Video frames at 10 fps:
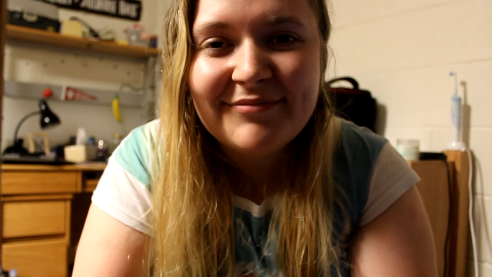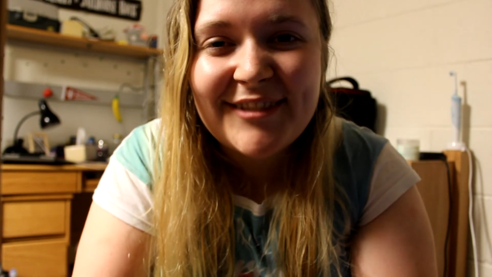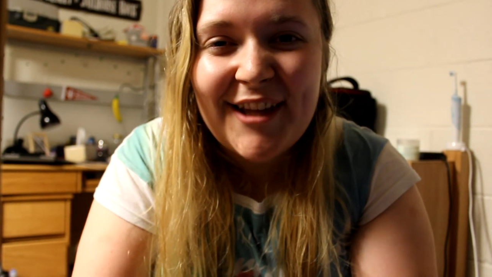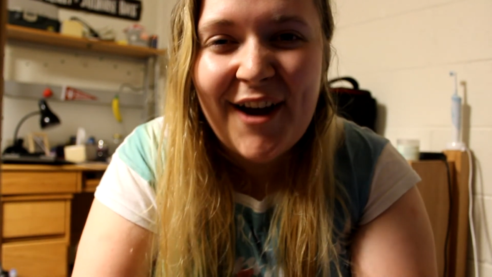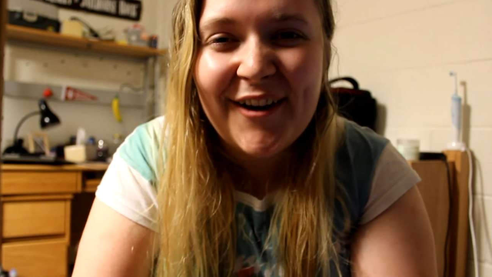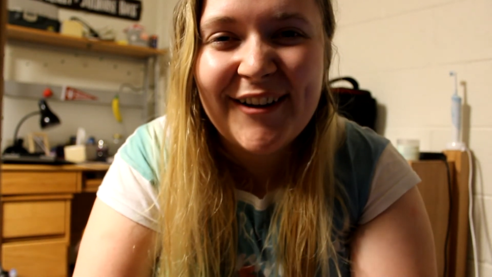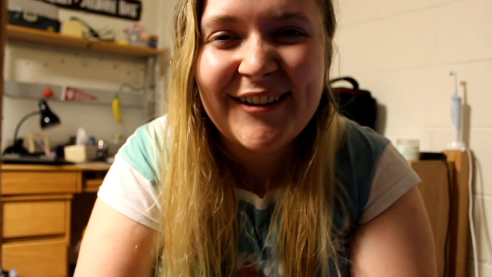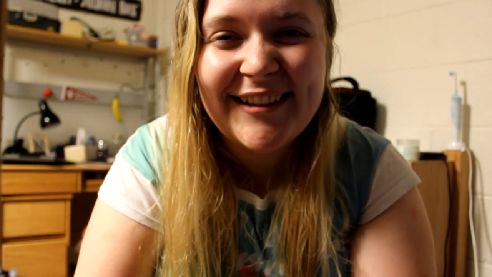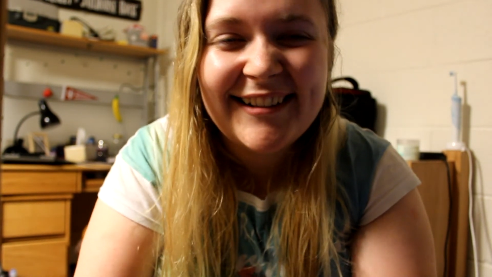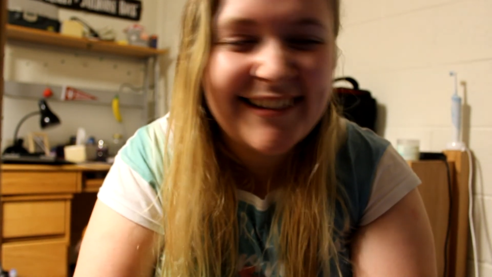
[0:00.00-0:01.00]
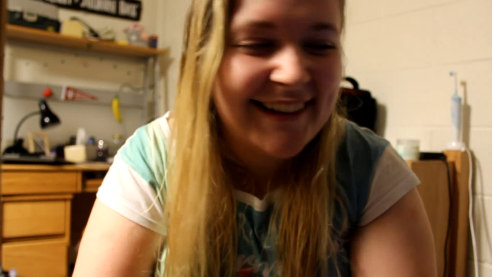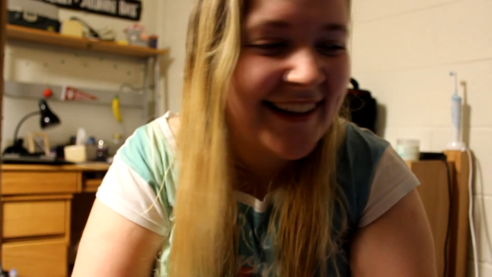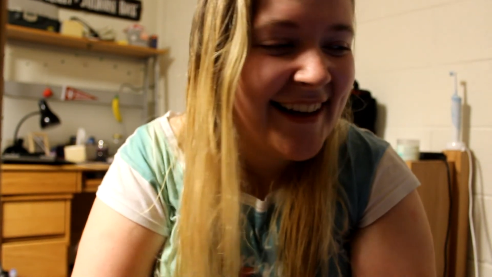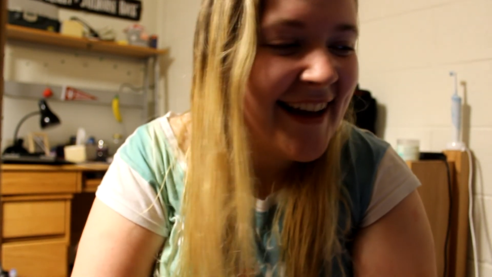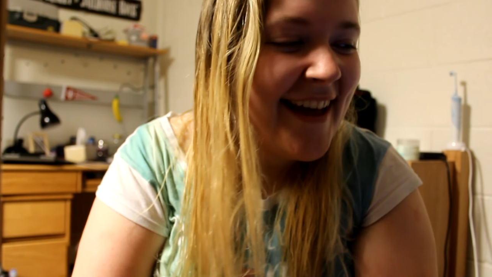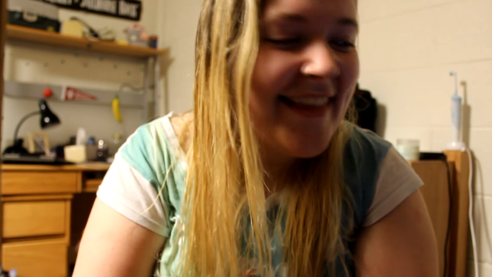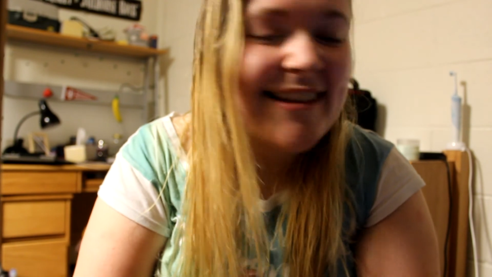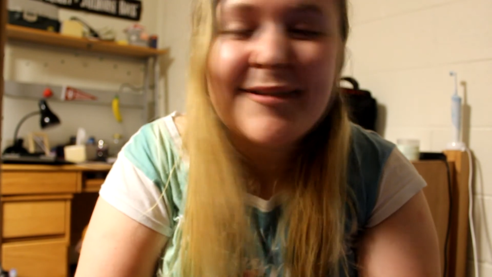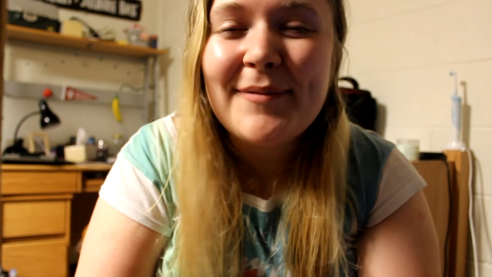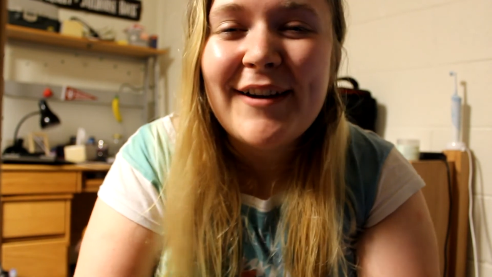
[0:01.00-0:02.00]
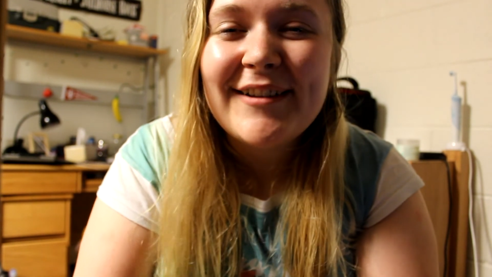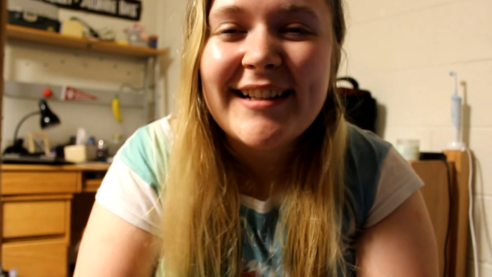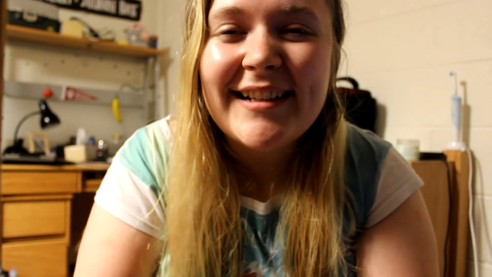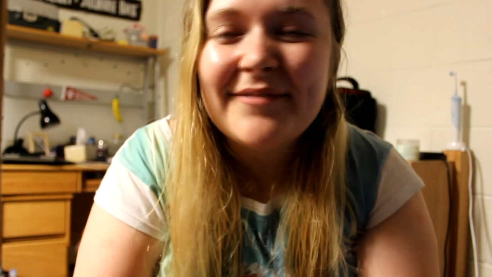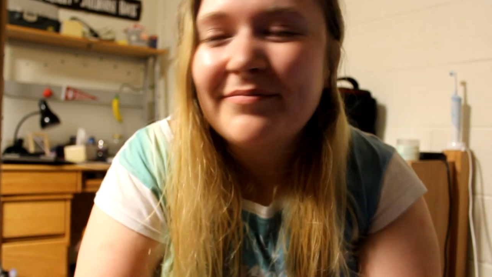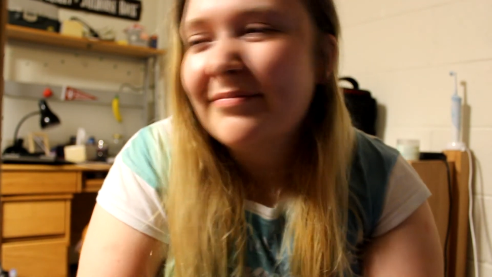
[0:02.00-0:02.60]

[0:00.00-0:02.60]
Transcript: So that's about it.